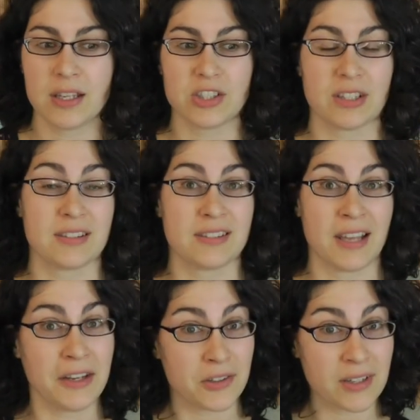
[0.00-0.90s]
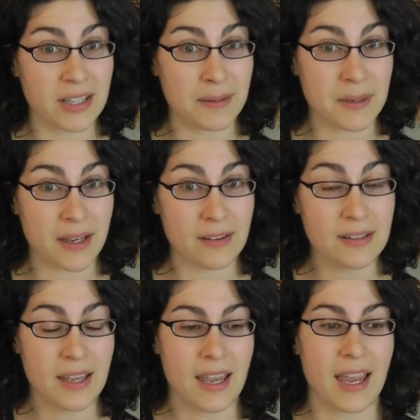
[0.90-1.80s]
Just send her an email
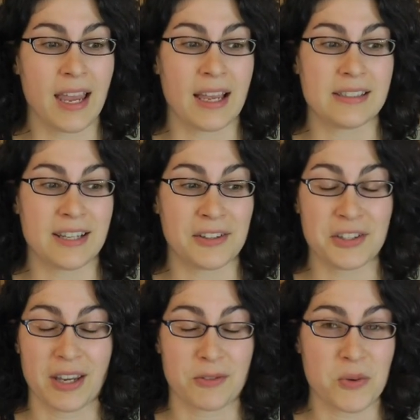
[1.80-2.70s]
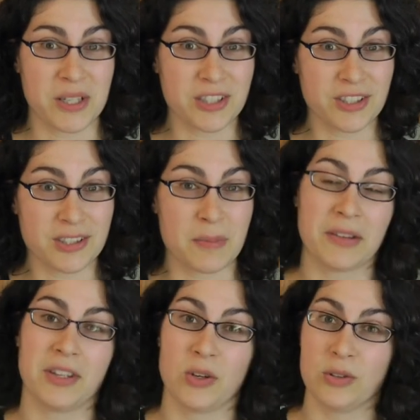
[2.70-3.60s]
and tell her you have questions
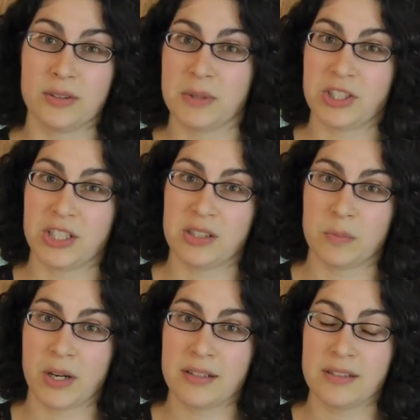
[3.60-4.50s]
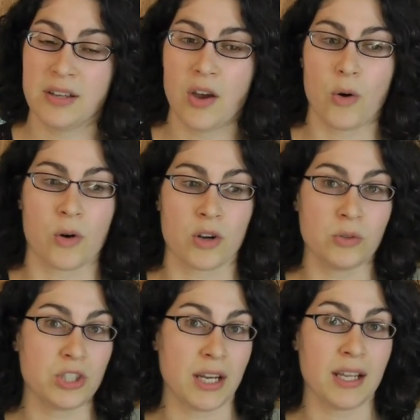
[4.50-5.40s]
about the Ultimate Cheese Press, or
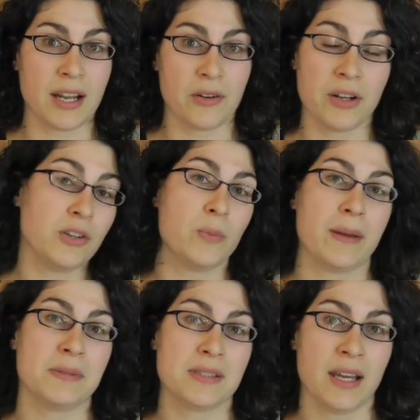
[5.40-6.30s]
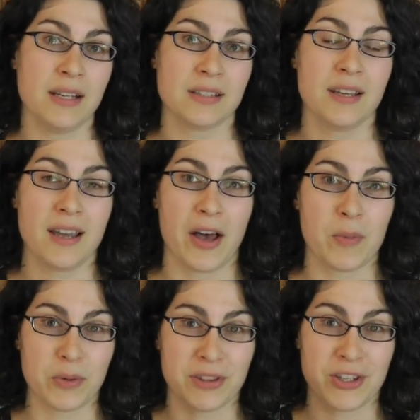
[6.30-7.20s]
go check it out on her website. I'll
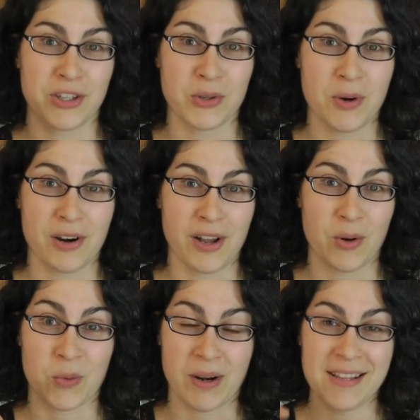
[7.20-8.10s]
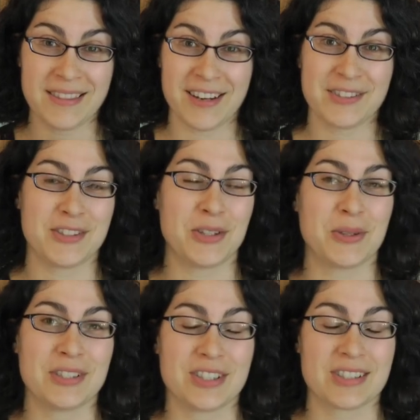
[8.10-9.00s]
put the URL right there so you
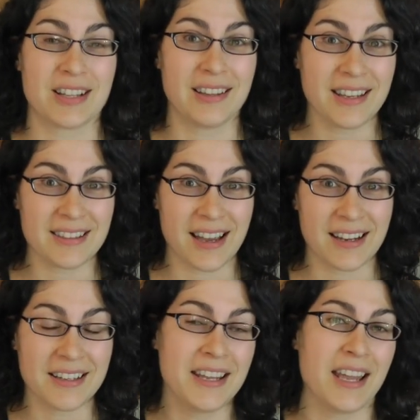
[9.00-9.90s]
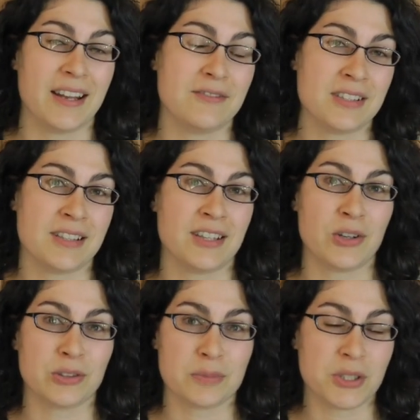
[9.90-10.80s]
can just click that and visit the
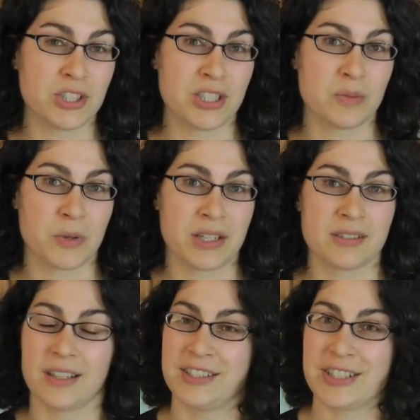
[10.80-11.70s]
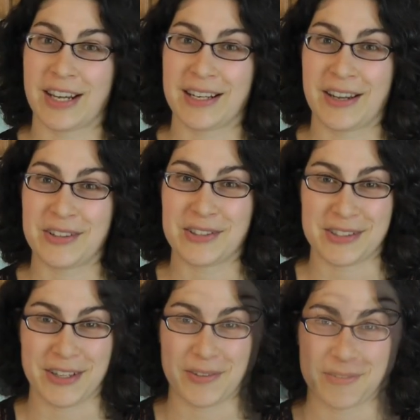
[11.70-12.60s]
Ultimate Cheese Press and check it out
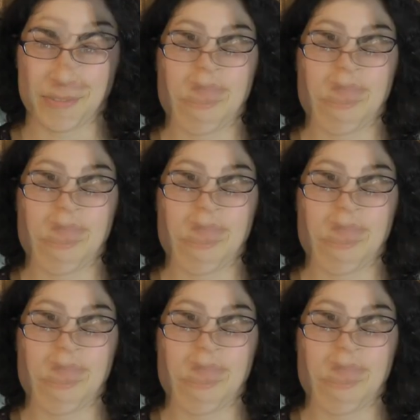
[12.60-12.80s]
yourself.